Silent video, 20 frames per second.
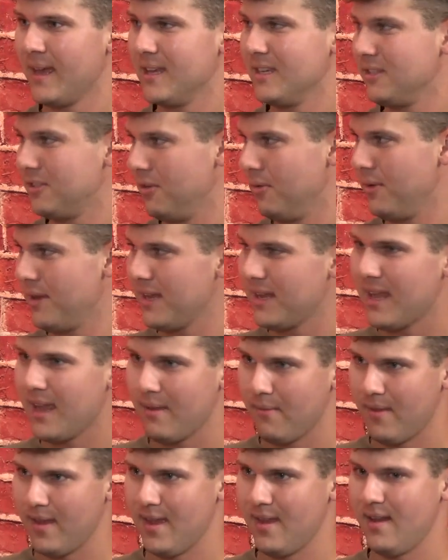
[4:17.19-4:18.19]
So we
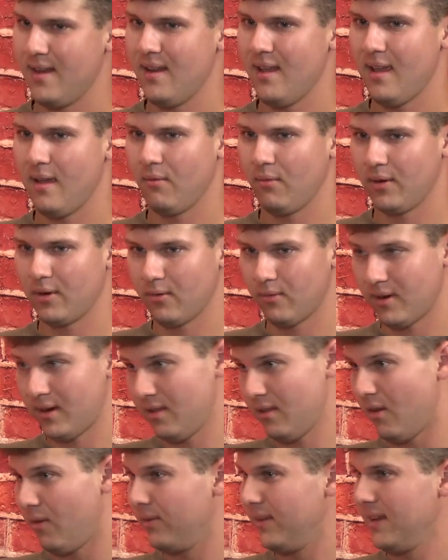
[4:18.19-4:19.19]
came in and we were one of
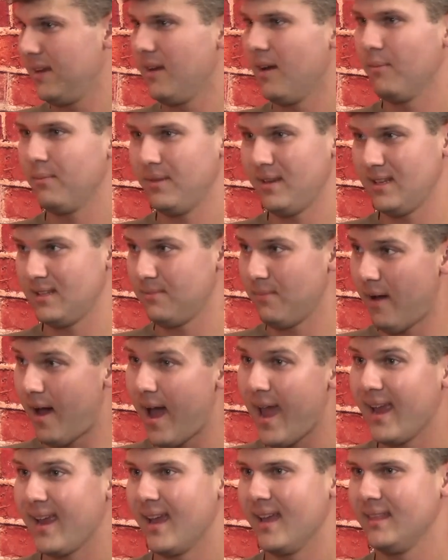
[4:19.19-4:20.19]
the only companies
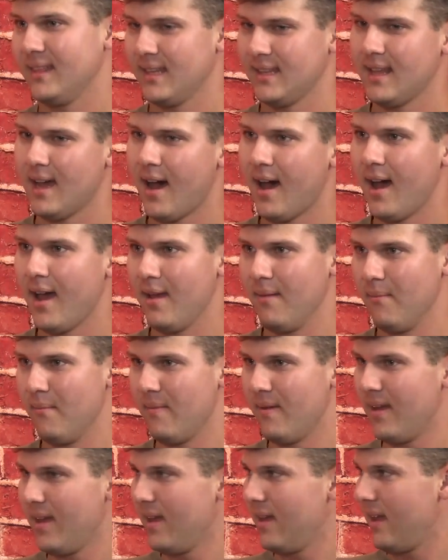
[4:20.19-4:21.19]
buying at the time,
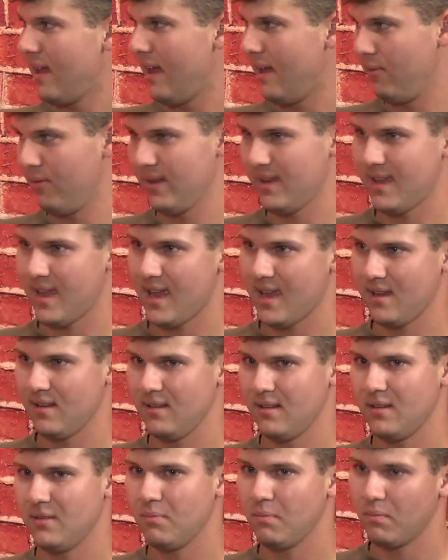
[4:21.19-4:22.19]
and we
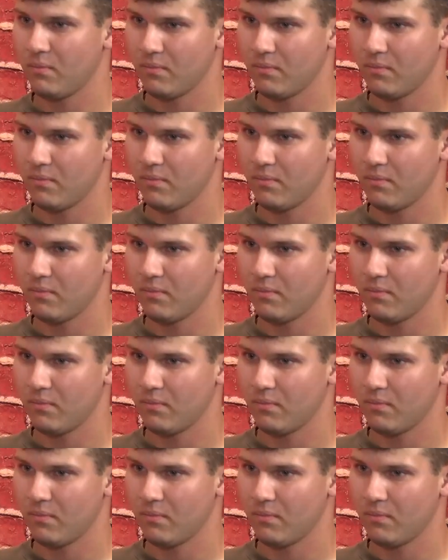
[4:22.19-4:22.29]
gained